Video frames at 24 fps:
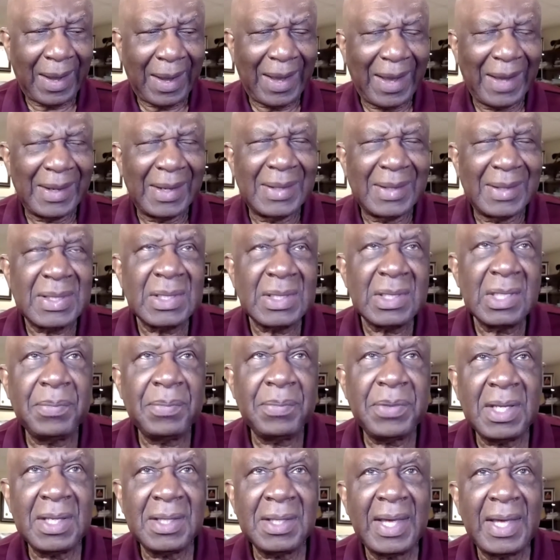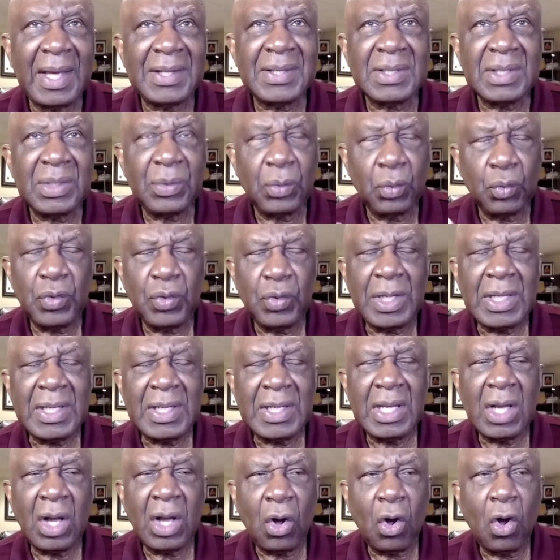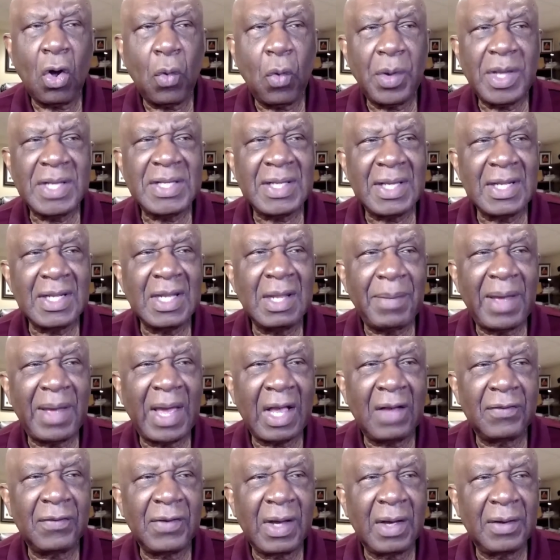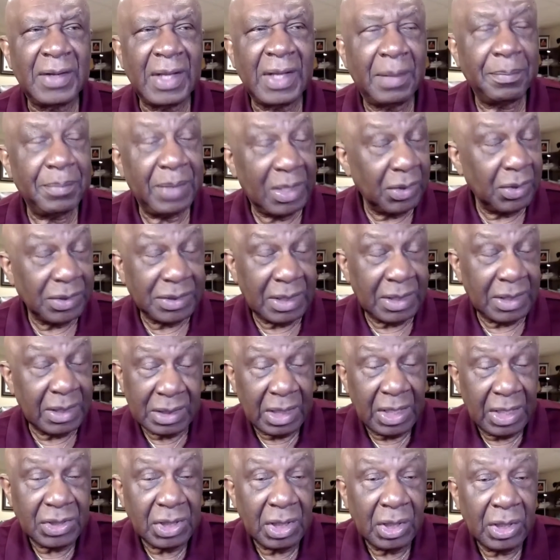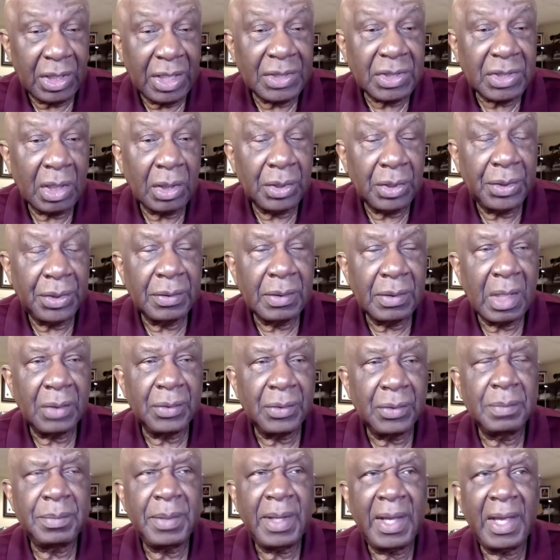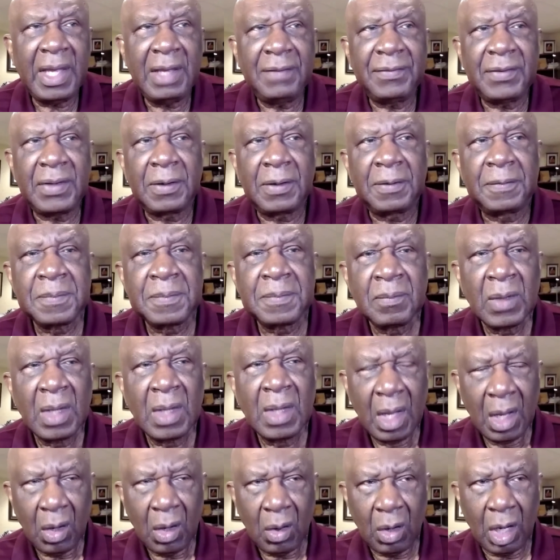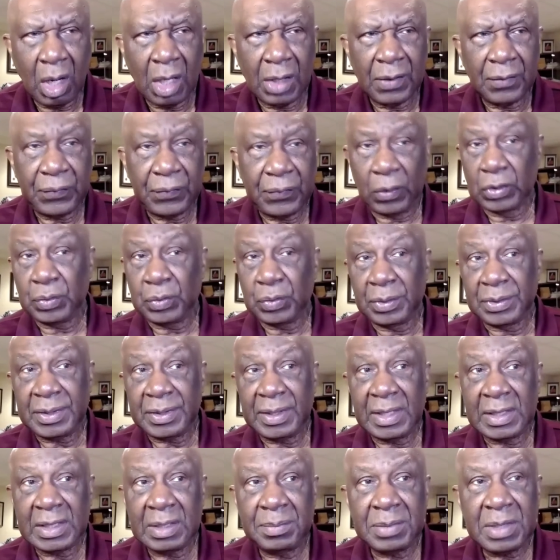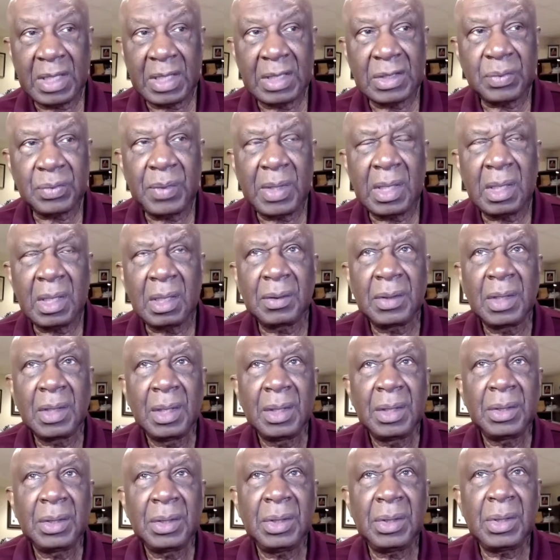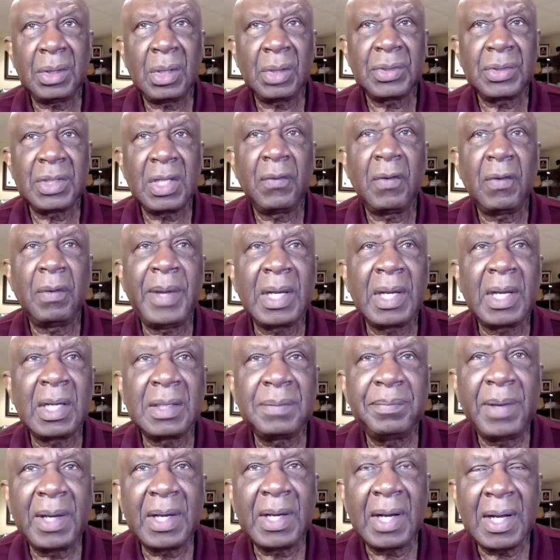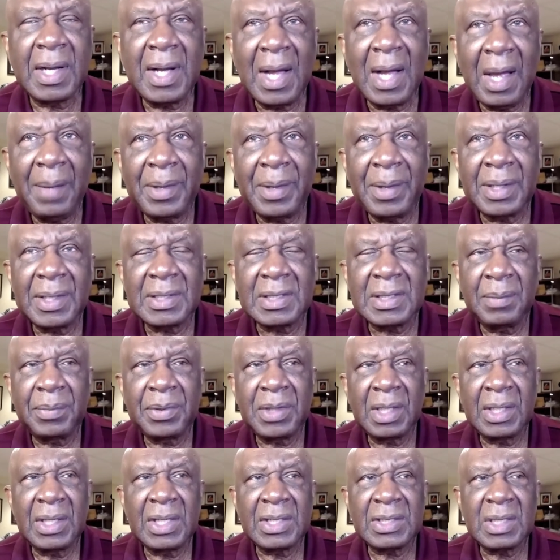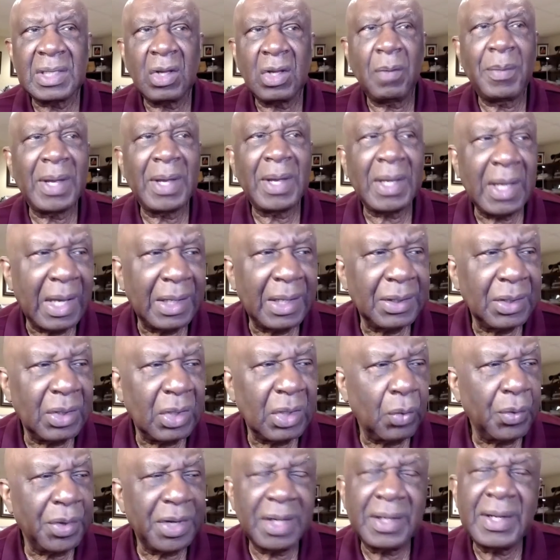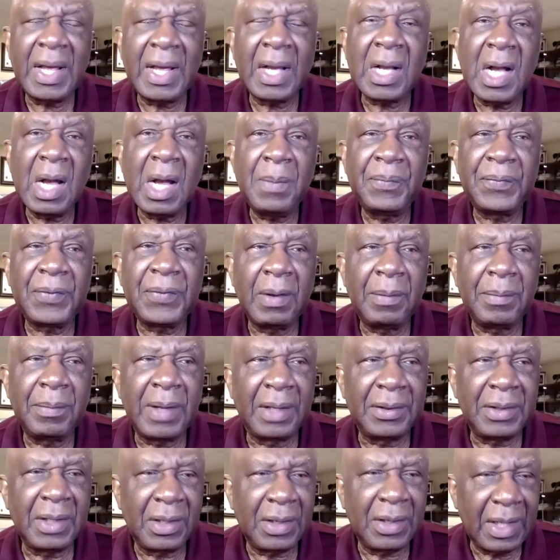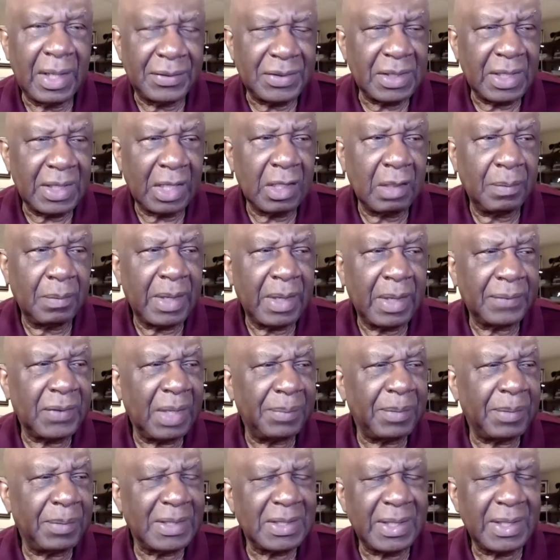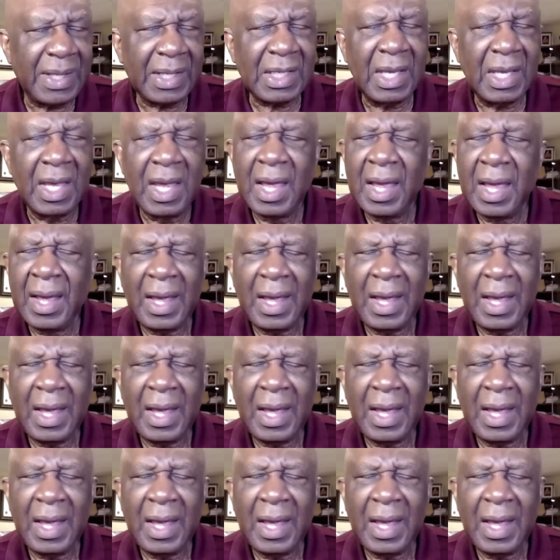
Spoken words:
And it's something that's really always in the back of our head, because it's a learned behavior. Folks will say sometimes, well, they will make a comment or something, and they say, oh my God, where did that come from? It's not in my psyche.